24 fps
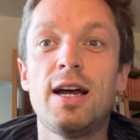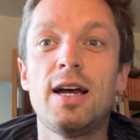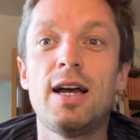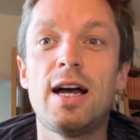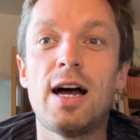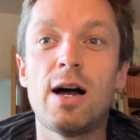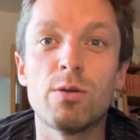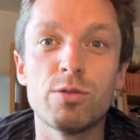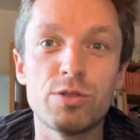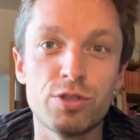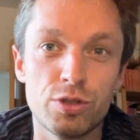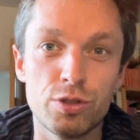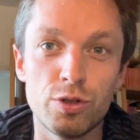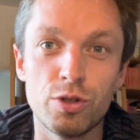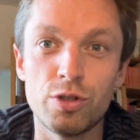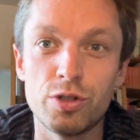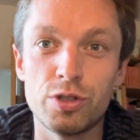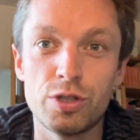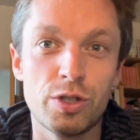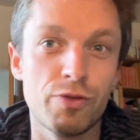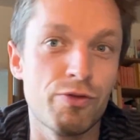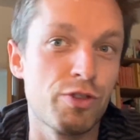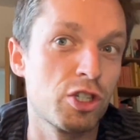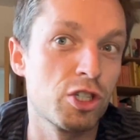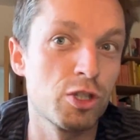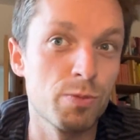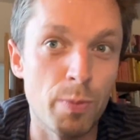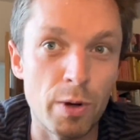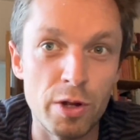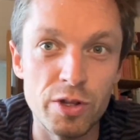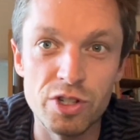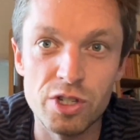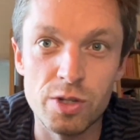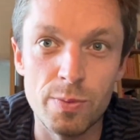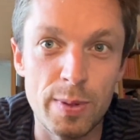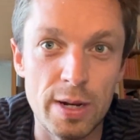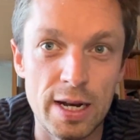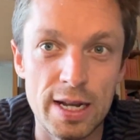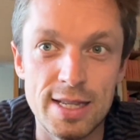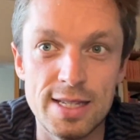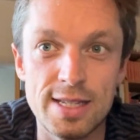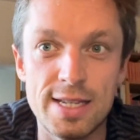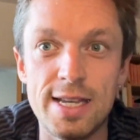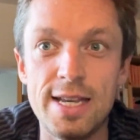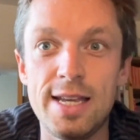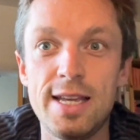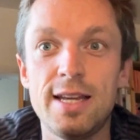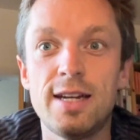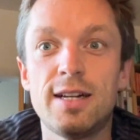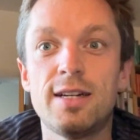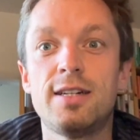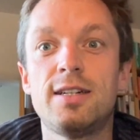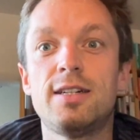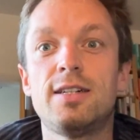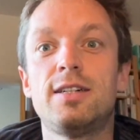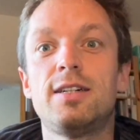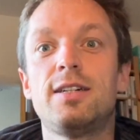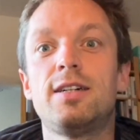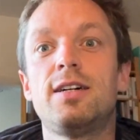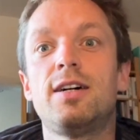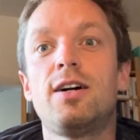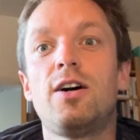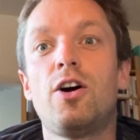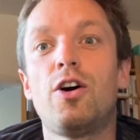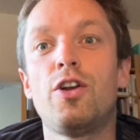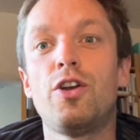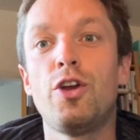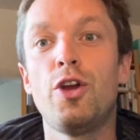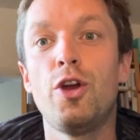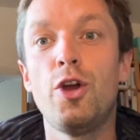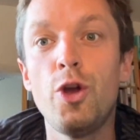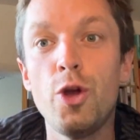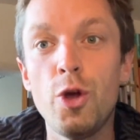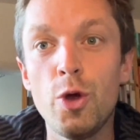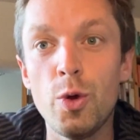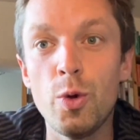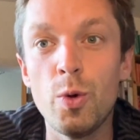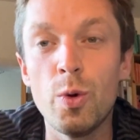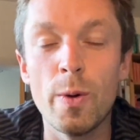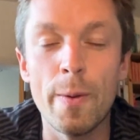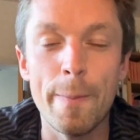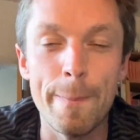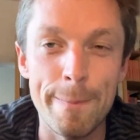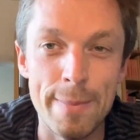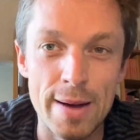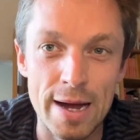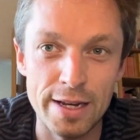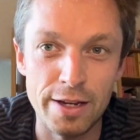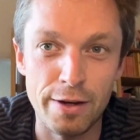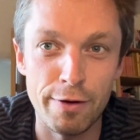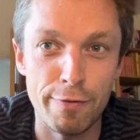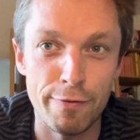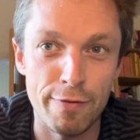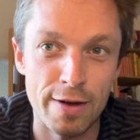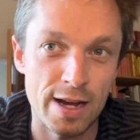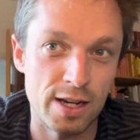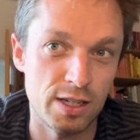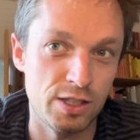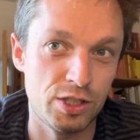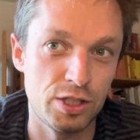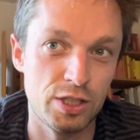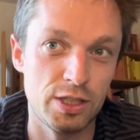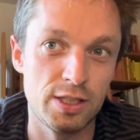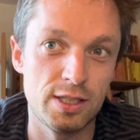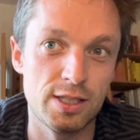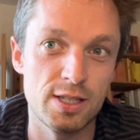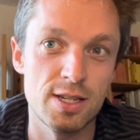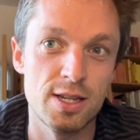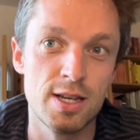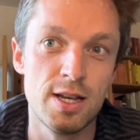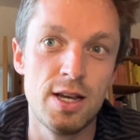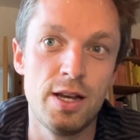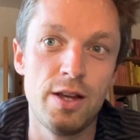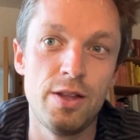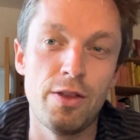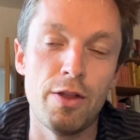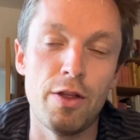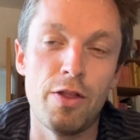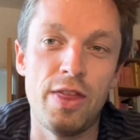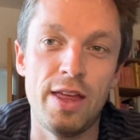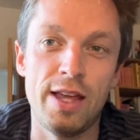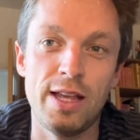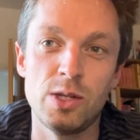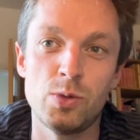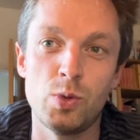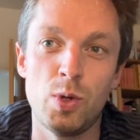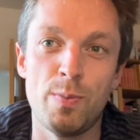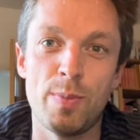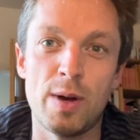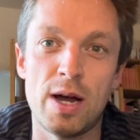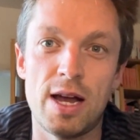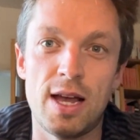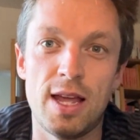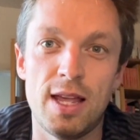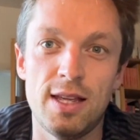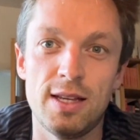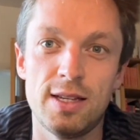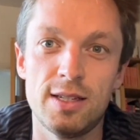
outsourced the responsibility on who manufactures the things we buy.